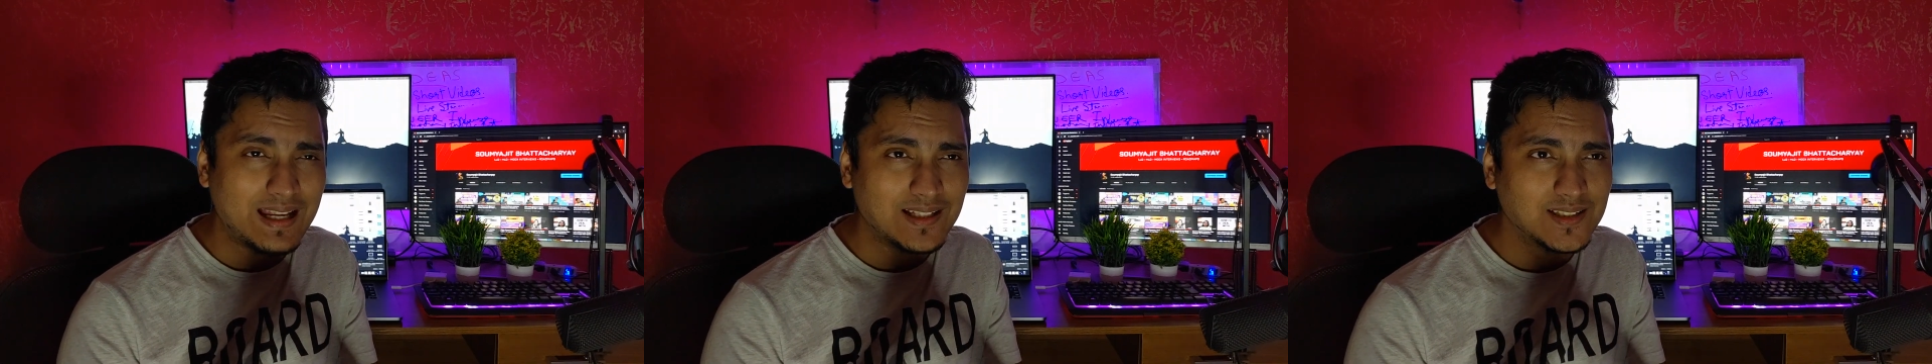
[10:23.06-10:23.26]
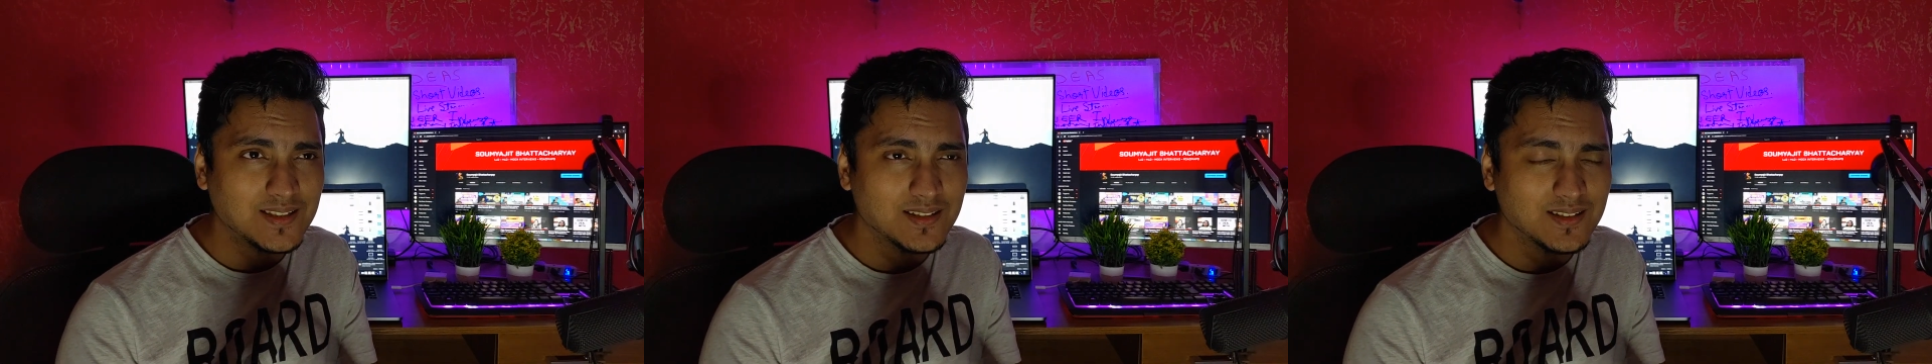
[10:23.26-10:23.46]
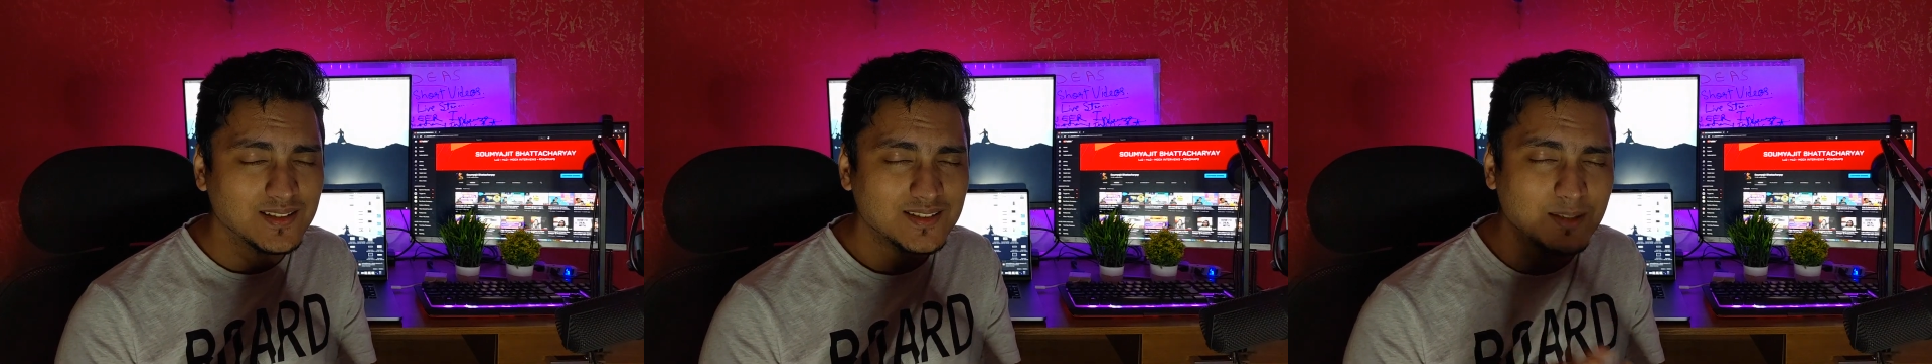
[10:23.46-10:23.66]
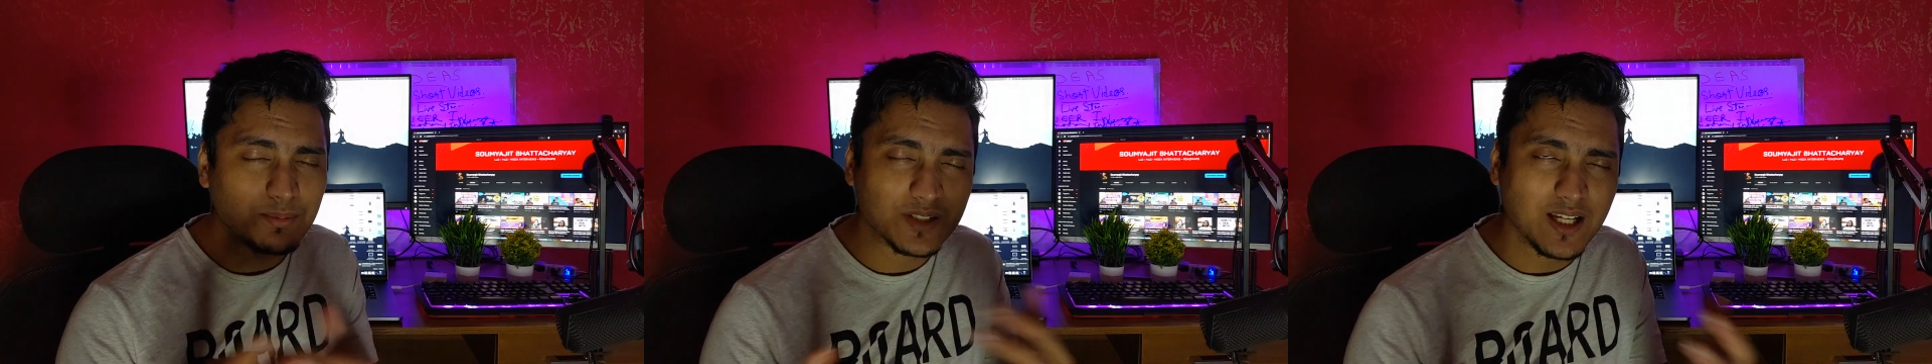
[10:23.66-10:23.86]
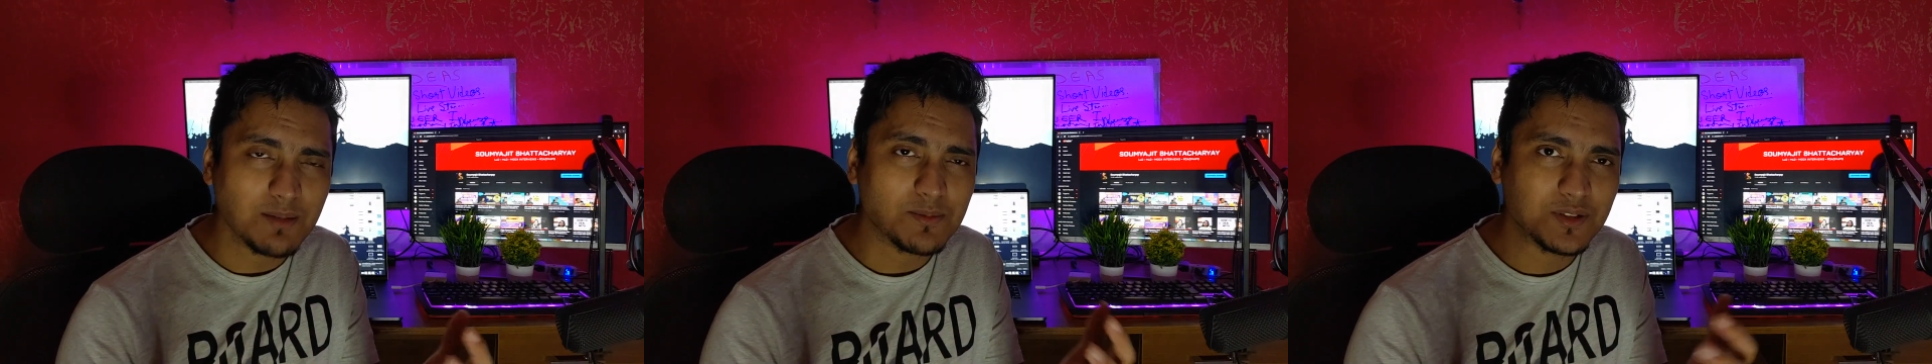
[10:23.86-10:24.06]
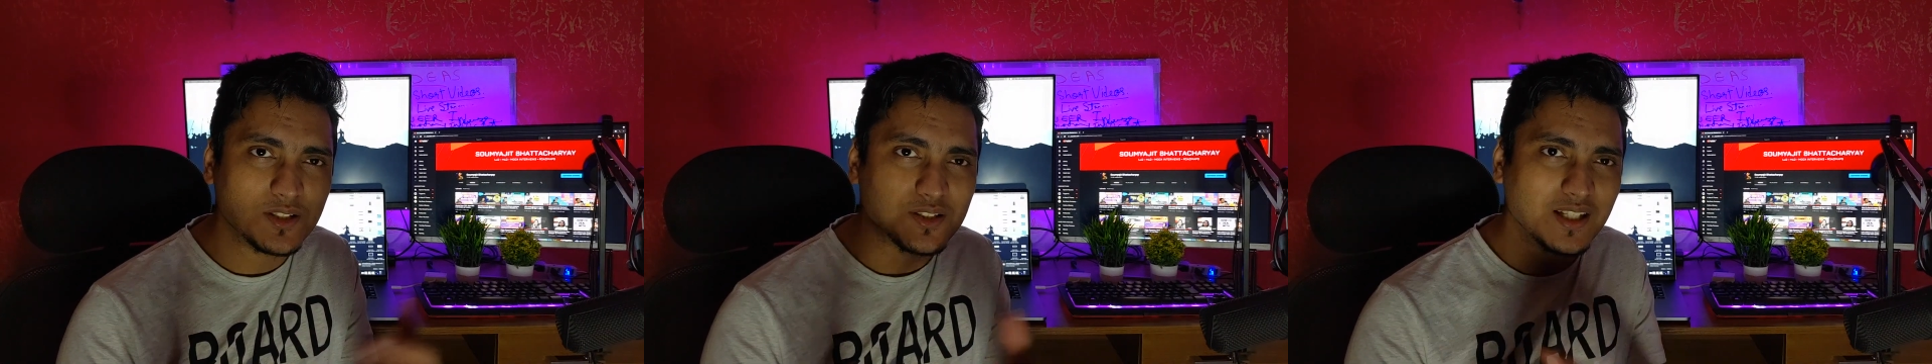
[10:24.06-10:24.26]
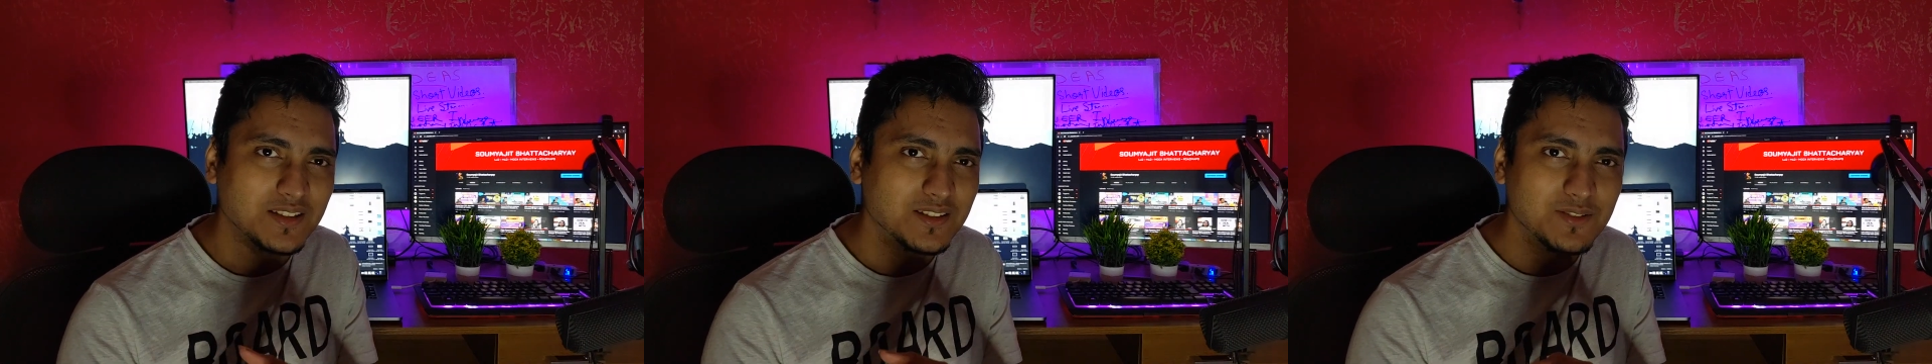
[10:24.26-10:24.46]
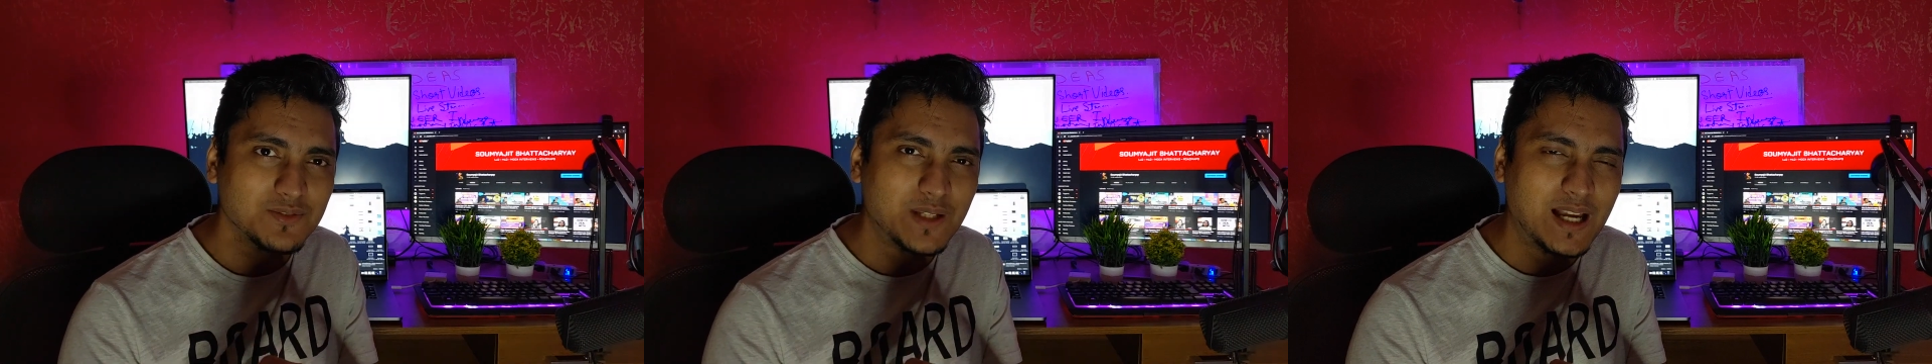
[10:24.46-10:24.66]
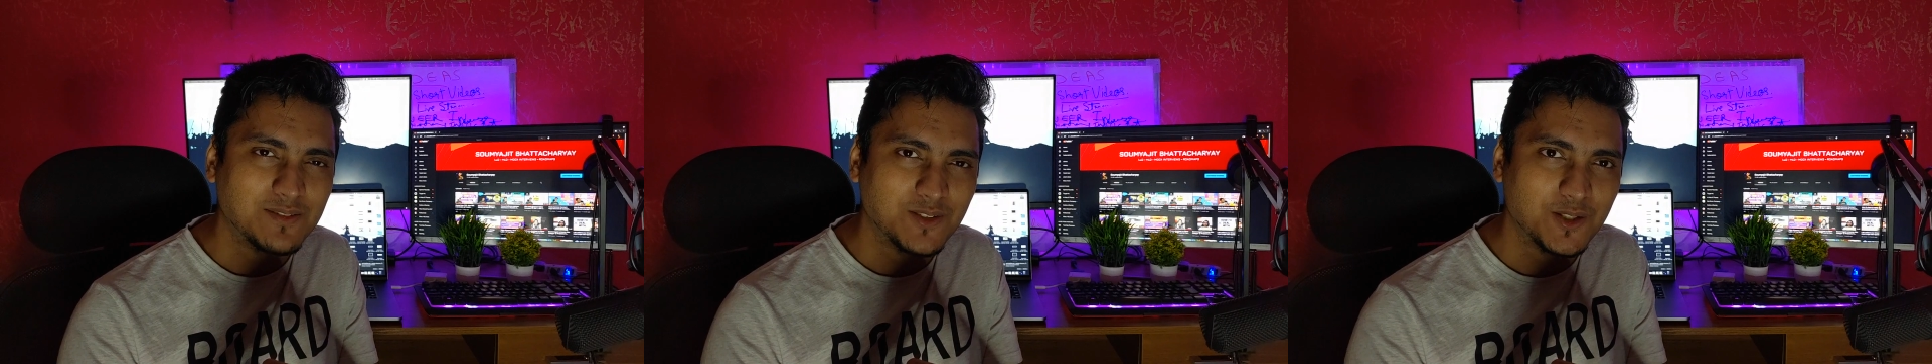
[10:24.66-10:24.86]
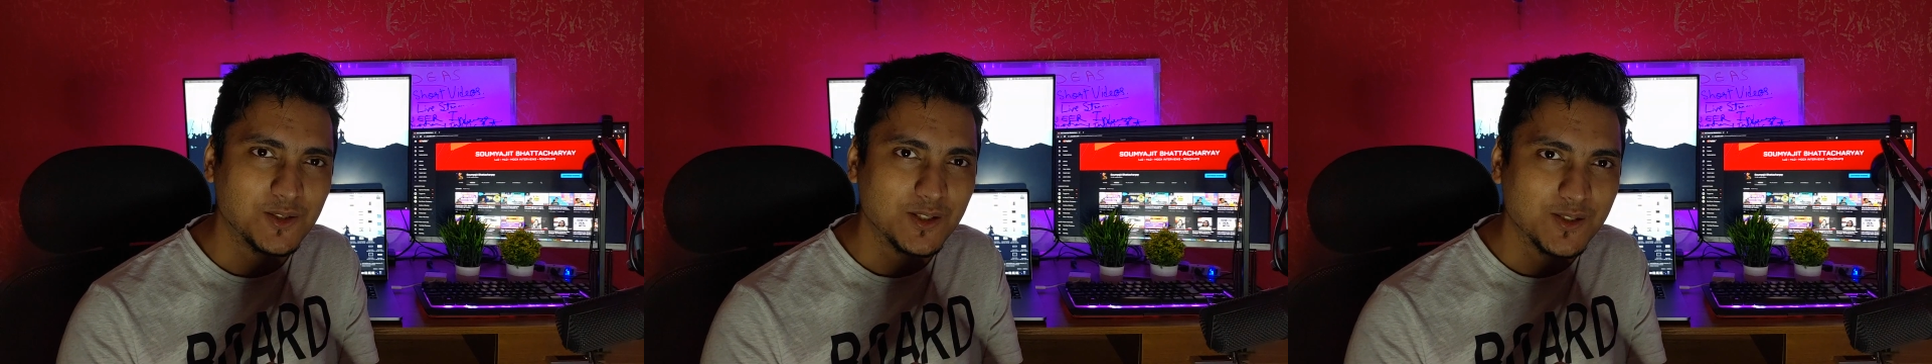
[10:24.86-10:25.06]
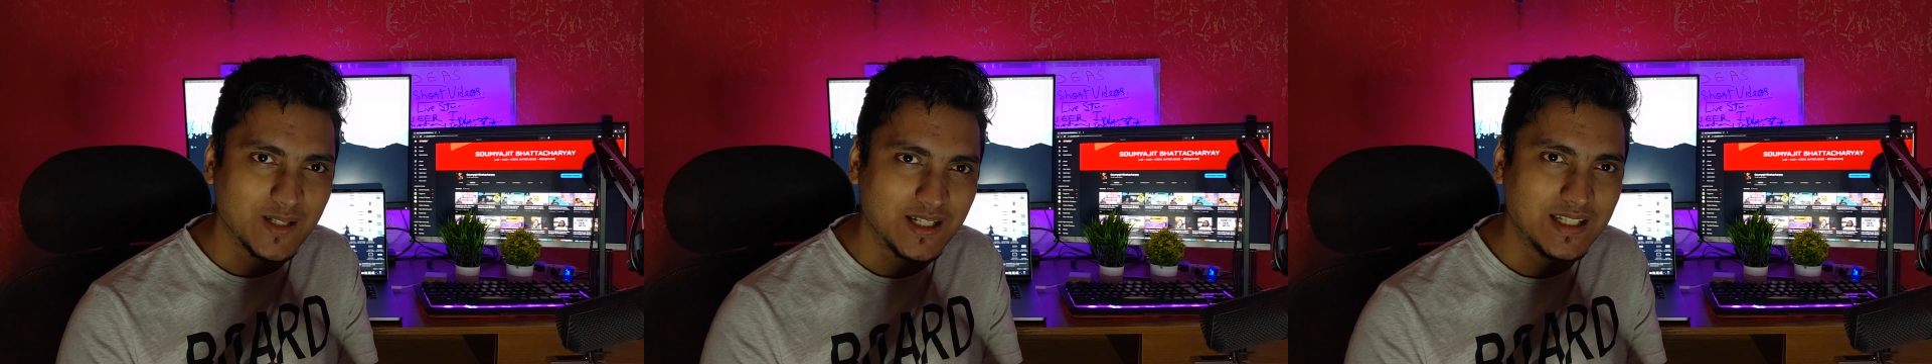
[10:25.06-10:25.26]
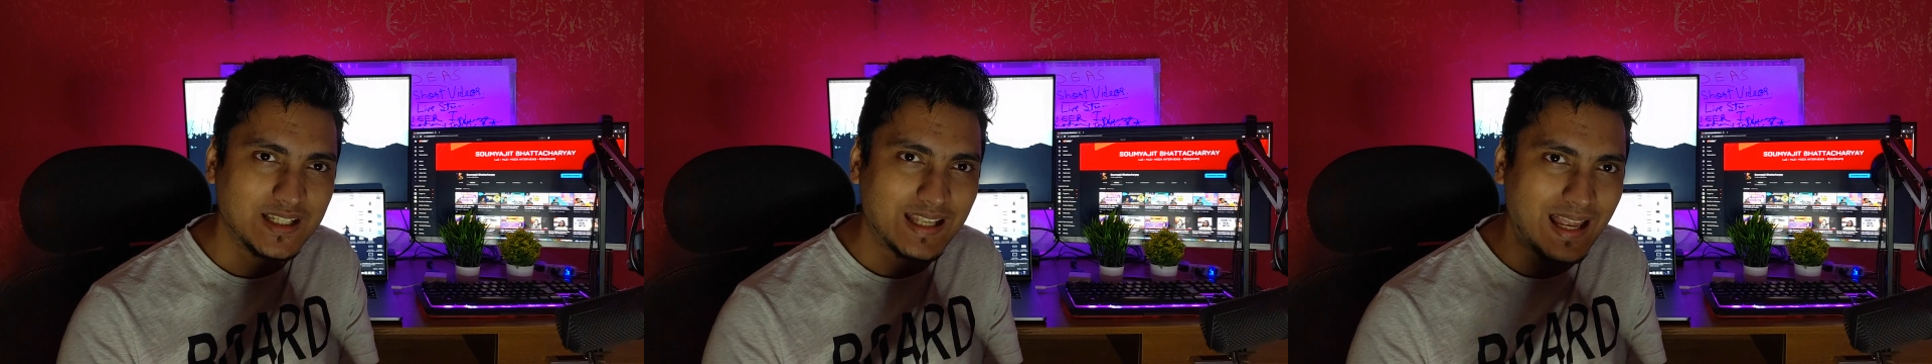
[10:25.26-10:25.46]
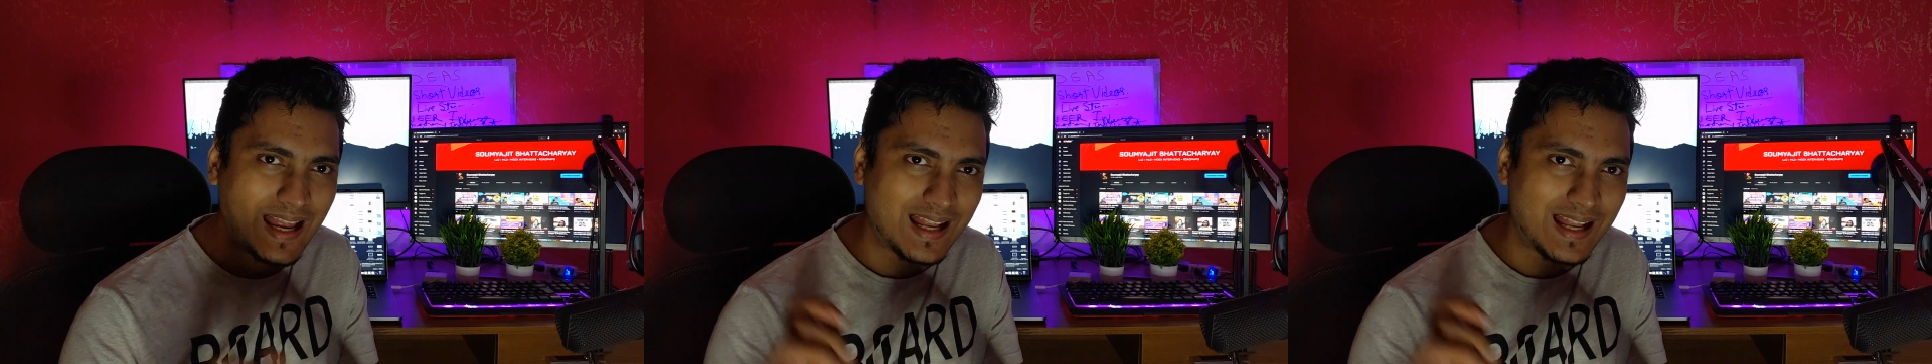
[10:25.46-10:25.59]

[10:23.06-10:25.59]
and subscribe to the channel if you have not already,